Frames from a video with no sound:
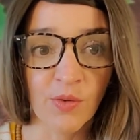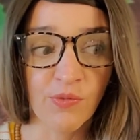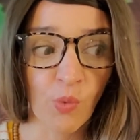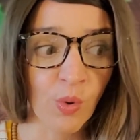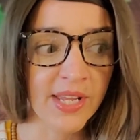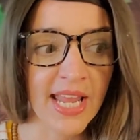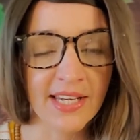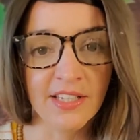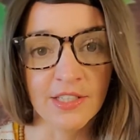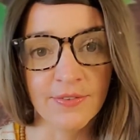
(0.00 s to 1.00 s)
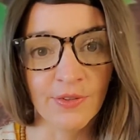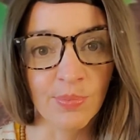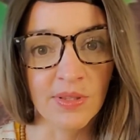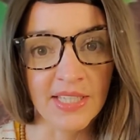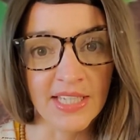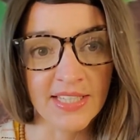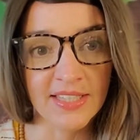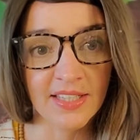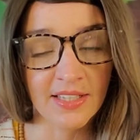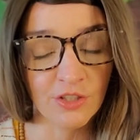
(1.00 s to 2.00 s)
for candidates for
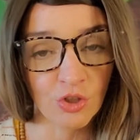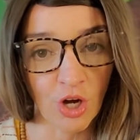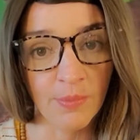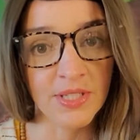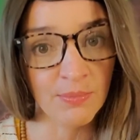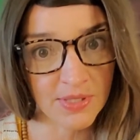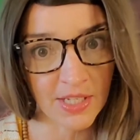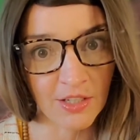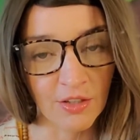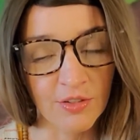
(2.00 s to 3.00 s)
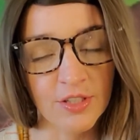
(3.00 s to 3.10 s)
police jobs in particular,